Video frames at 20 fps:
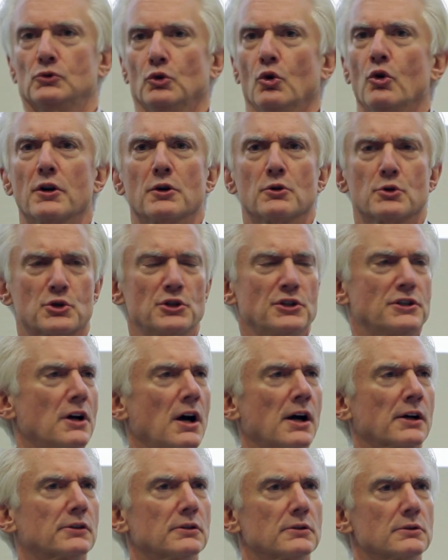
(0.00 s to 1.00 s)
lawyers and
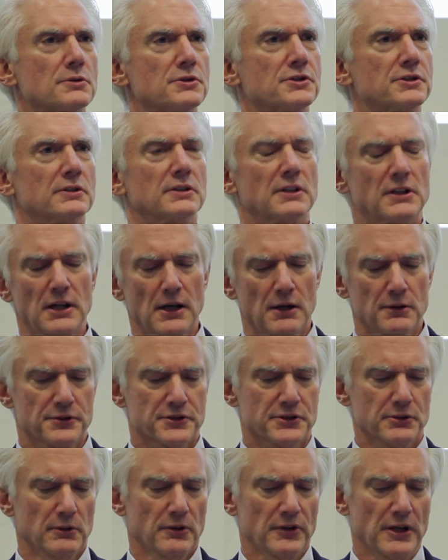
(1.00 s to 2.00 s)
doctors and
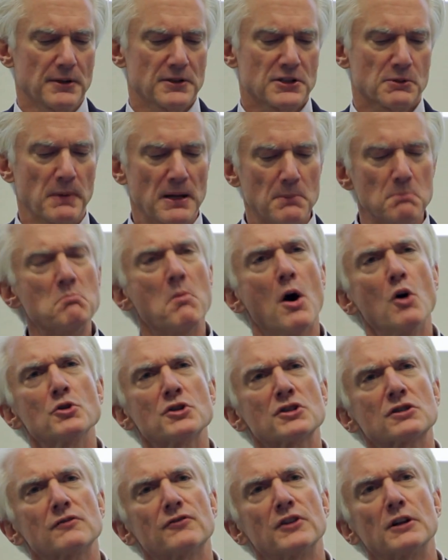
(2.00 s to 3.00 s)
accountants and all that, spend
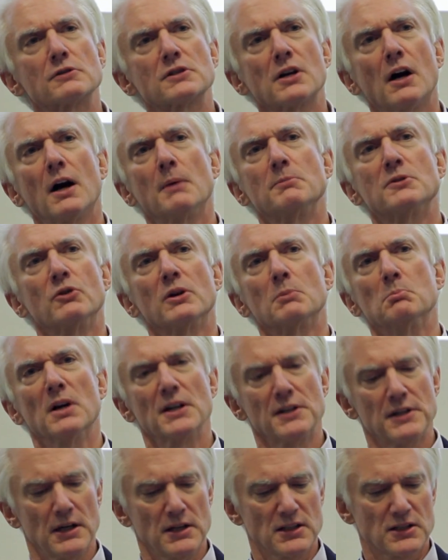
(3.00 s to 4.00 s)
most of their time doing
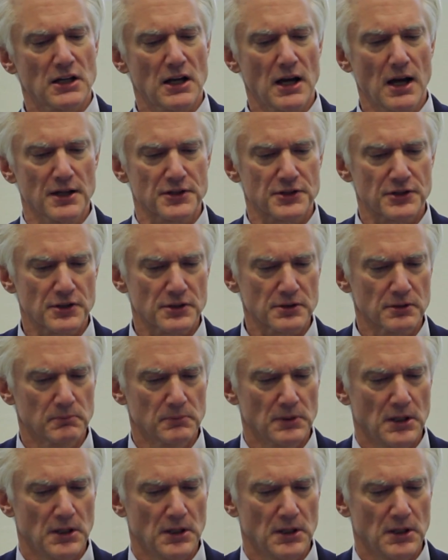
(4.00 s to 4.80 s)
mundane tasks.